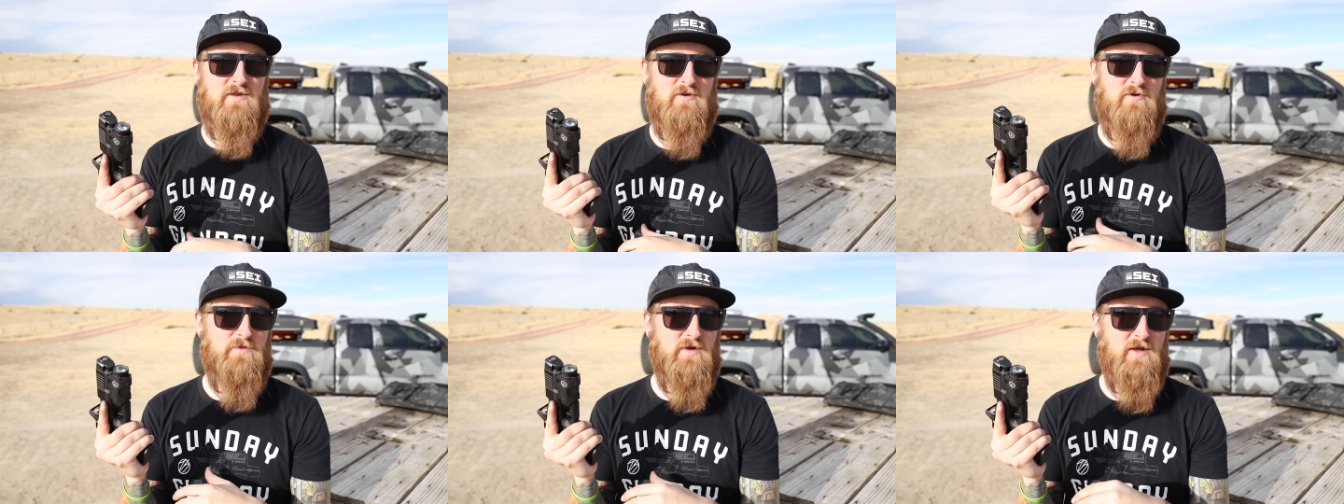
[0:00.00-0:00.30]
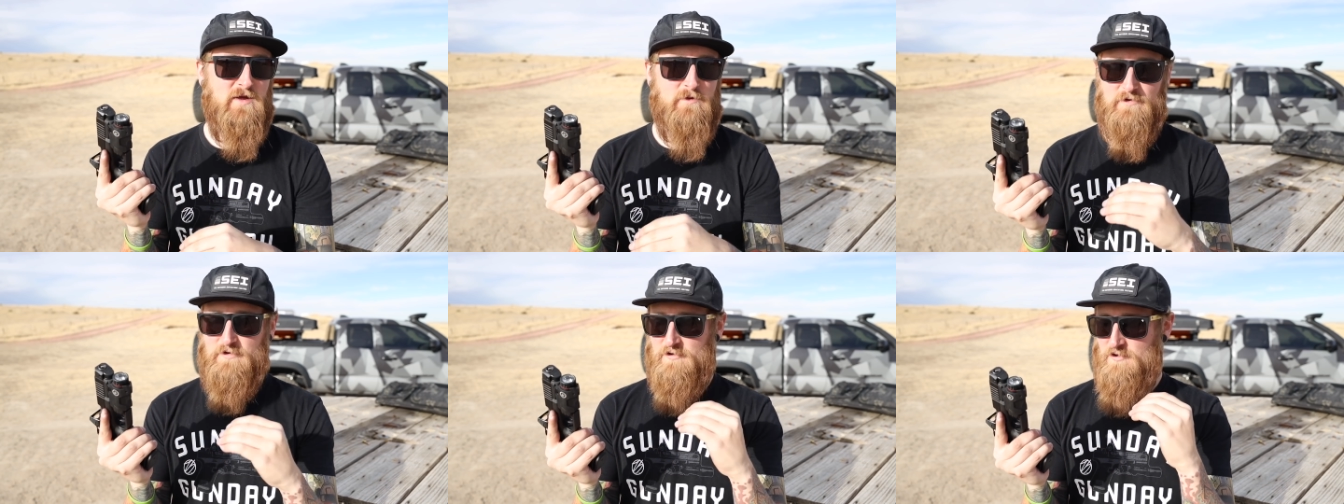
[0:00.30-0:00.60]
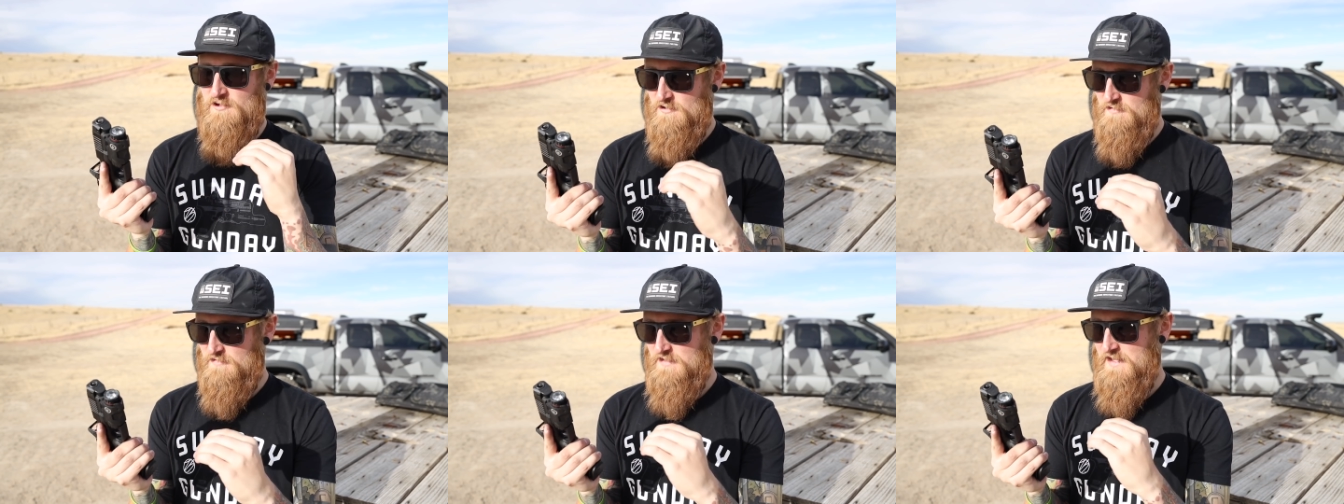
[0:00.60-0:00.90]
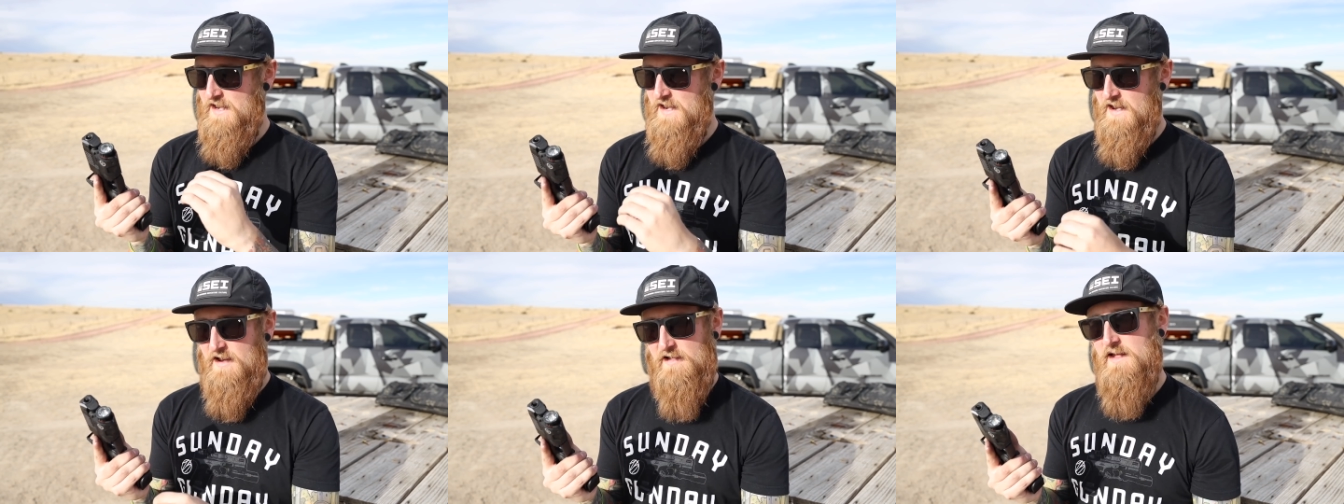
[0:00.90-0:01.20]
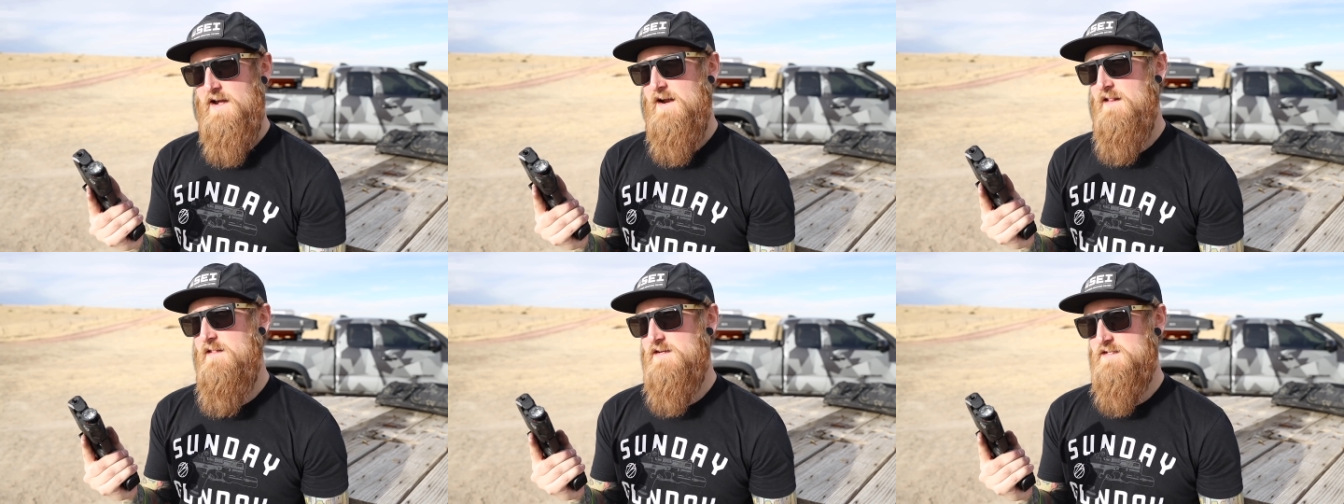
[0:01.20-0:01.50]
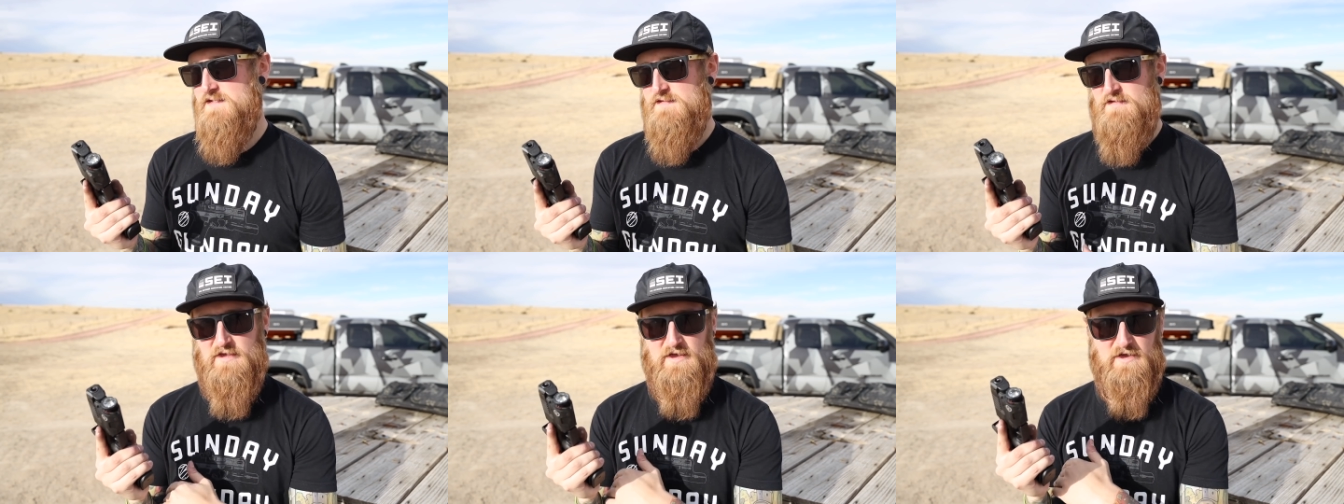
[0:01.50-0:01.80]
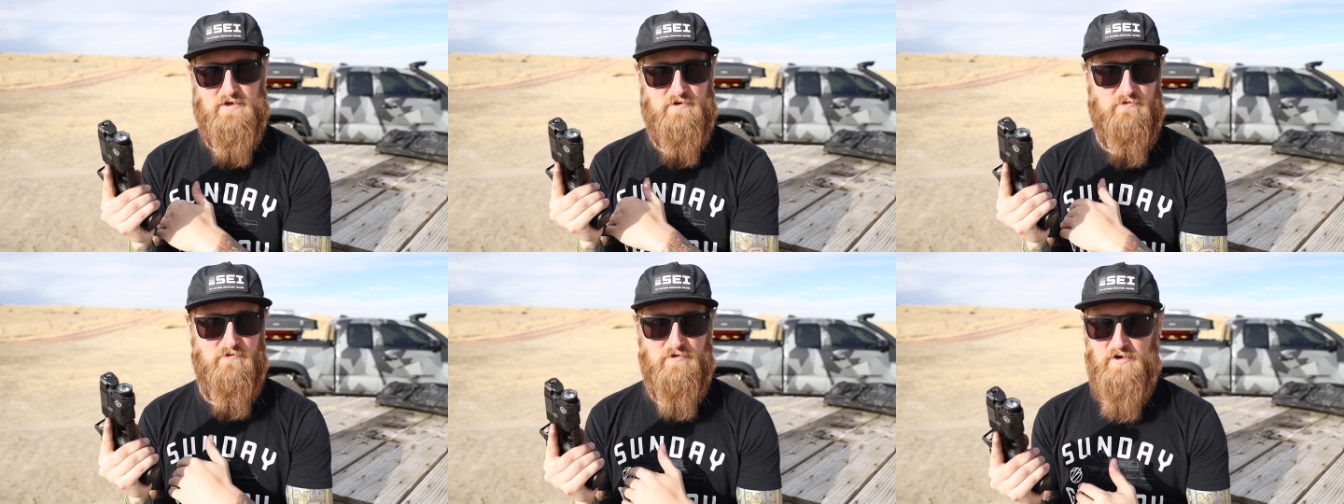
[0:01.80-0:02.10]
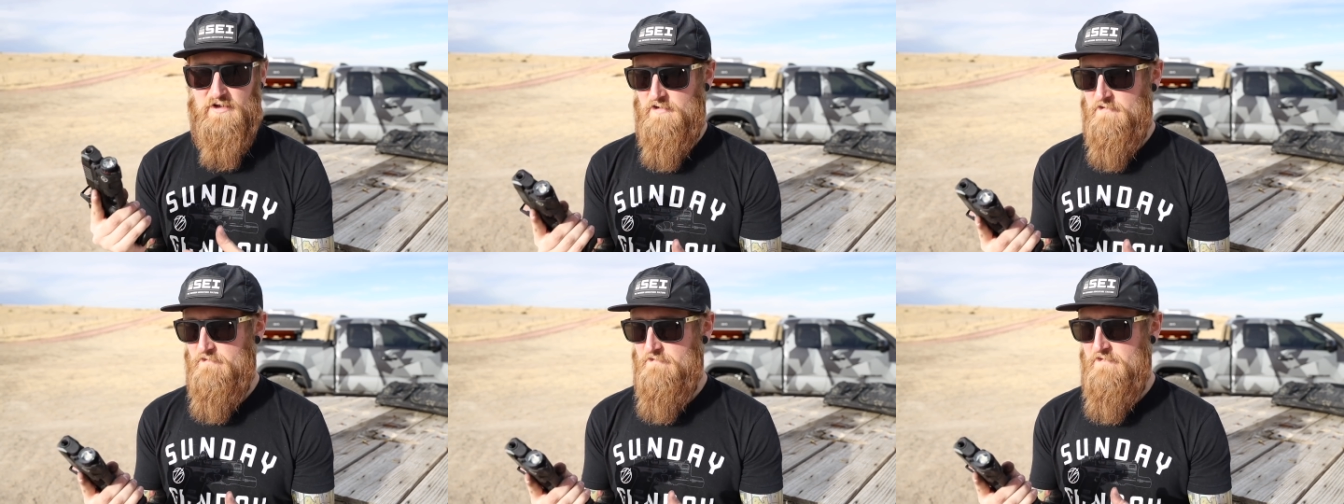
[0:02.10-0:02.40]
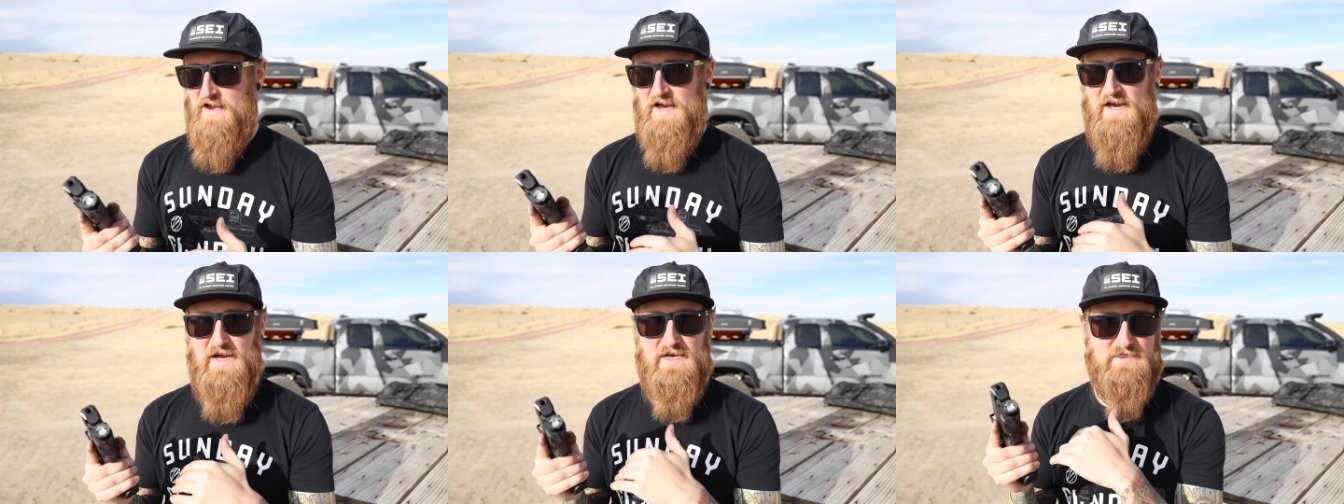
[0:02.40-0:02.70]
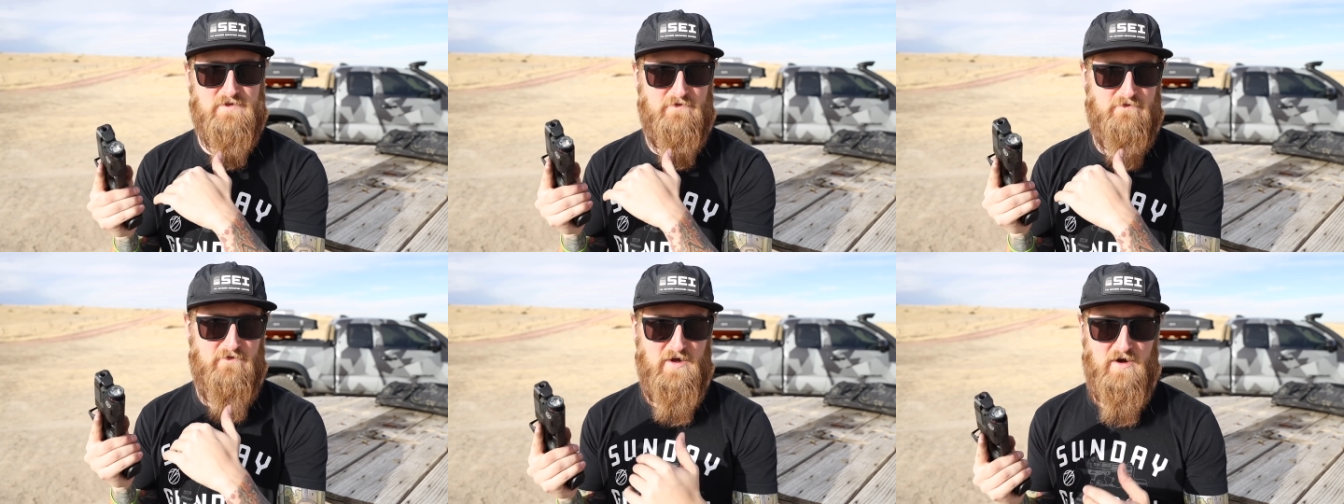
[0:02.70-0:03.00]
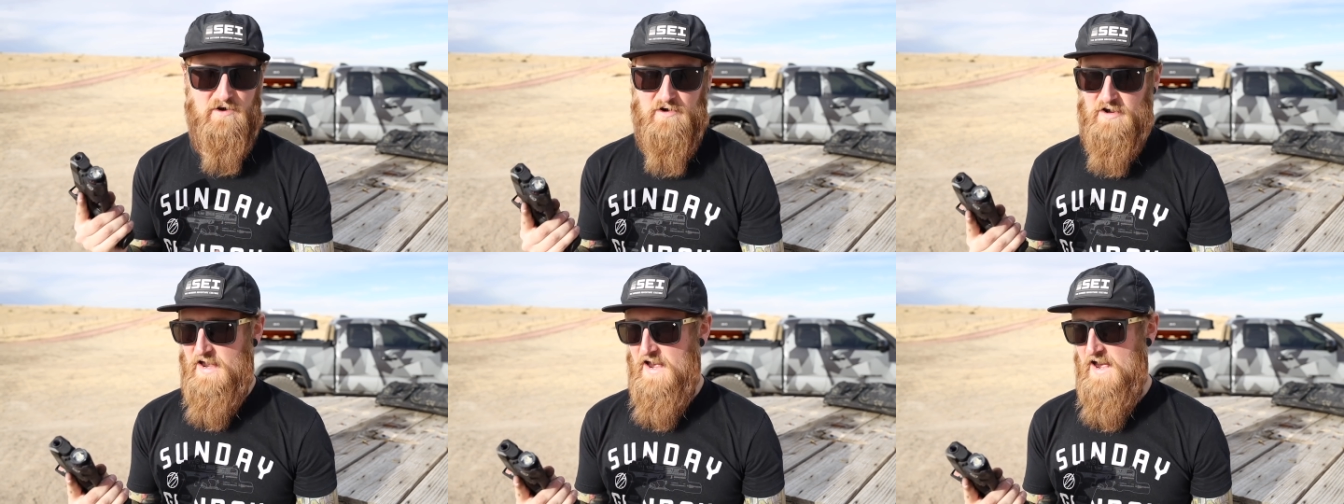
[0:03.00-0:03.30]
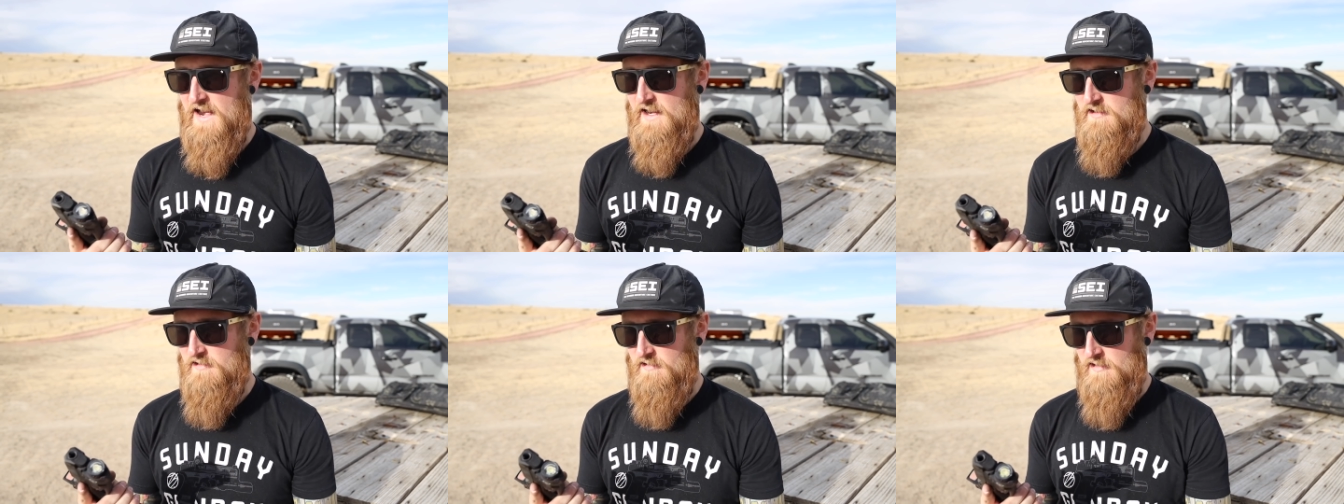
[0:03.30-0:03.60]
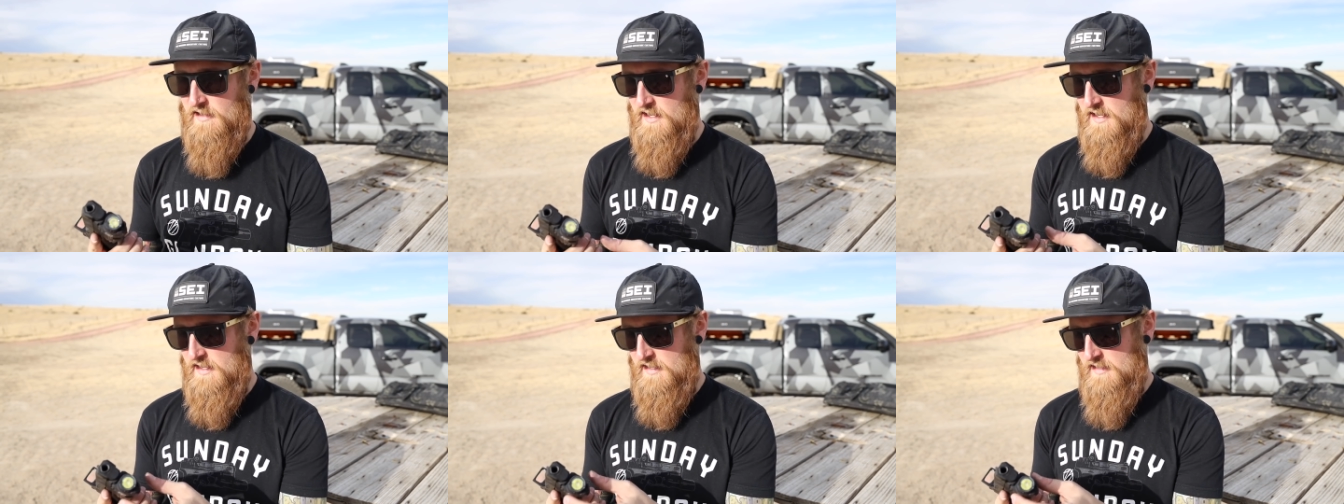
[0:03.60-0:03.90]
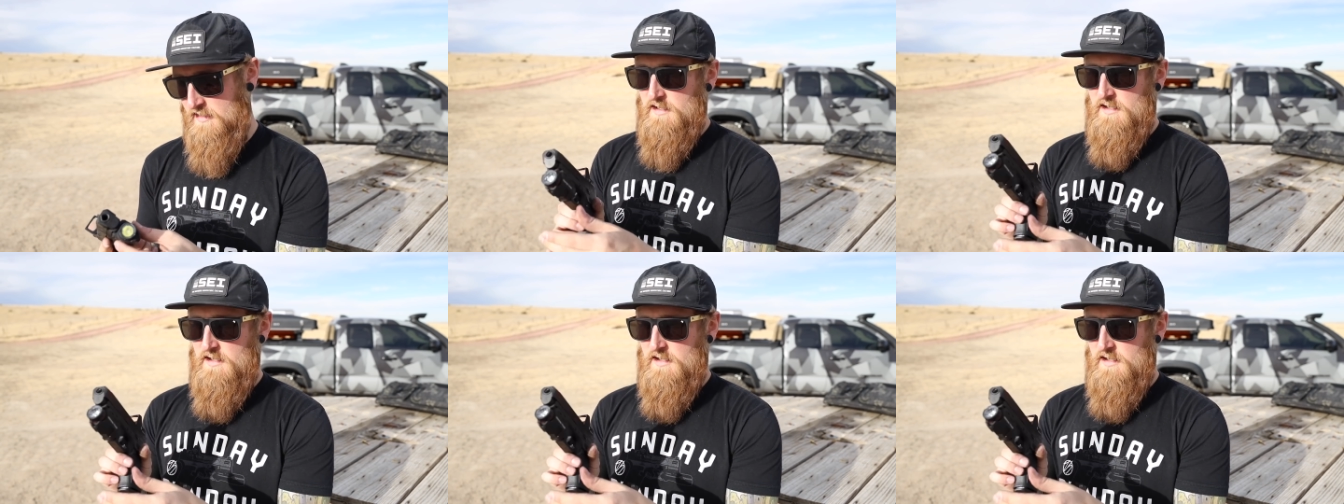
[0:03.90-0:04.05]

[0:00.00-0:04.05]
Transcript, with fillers: you'd be able to shoot the hell out of this thing really fast, very accurate.